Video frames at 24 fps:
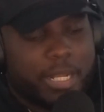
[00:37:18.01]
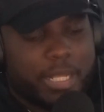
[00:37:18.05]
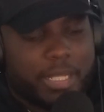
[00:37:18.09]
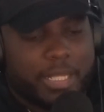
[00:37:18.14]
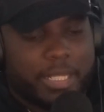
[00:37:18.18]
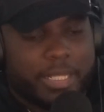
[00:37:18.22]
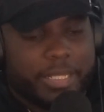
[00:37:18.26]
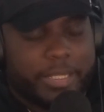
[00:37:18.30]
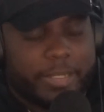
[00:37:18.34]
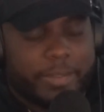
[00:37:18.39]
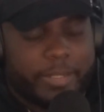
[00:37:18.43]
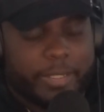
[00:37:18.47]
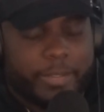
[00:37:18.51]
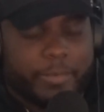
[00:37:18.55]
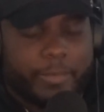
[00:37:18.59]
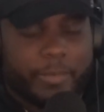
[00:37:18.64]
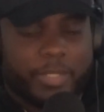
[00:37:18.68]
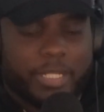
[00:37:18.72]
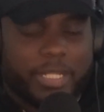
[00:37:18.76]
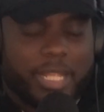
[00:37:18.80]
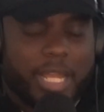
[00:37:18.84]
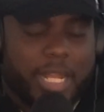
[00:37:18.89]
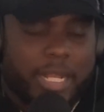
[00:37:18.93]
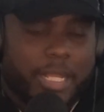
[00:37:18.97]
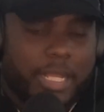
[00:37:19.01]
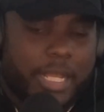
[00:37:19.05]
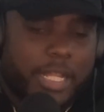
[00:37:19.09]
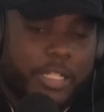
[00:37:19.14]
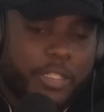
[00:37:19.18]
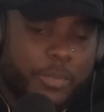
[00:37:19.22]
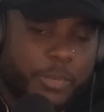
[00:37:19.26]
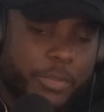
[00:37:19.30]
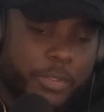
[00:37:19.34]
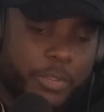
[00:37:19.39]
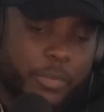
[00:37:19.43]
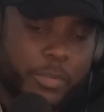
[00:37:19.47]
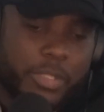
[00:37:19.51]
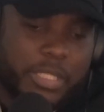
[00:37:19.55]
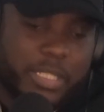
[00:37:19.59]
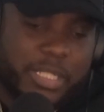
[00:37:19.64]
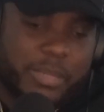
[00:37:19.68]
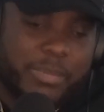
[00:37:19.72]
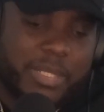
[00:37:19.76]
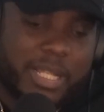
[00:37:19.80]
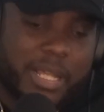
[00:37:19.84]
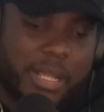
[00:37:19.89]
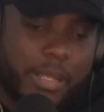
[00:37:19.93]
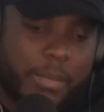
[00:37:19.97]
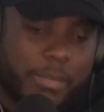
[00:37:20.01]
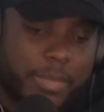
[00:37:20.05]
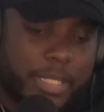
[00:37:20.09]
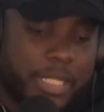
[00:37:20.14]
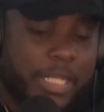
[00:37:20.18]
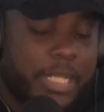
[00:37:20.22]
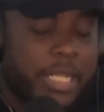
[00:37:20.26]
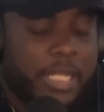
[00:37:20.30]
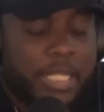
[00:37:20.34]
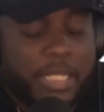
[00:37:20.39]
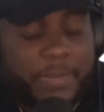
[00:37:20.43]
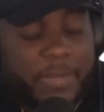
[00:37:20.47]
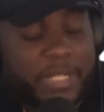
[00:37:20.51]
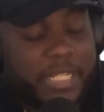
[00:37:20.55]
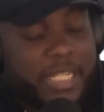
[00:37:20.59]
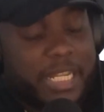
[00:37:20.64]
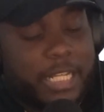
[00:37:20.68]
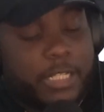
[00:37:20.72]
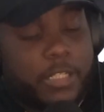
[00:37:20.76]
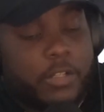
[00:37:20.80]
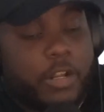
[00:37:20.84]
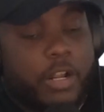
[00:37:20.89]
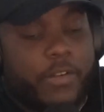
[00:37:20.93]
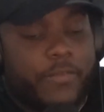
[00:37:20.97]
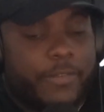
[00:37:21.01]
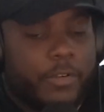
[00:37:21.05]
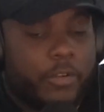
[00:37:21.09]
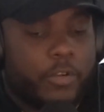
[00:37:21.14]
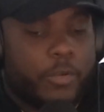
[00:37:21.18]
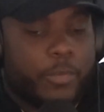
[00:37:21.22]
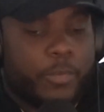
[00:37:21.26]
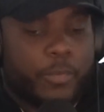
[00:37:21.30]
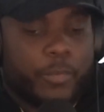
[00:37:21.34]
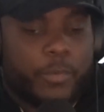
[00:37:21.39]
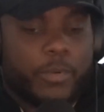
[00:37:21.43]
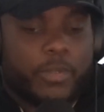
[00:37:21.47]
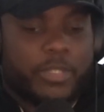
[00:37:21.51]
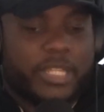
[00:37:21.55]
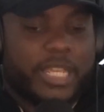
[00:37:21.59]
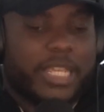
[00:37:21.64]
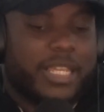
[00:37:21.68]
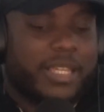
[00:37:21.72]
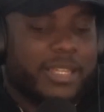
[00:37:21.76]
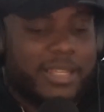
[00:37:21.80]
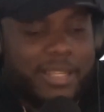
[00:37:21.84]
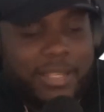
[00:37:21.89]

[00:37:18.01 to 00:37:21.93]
I think with a lot of entrepreneurs sometimes, especially that start from the corporate world,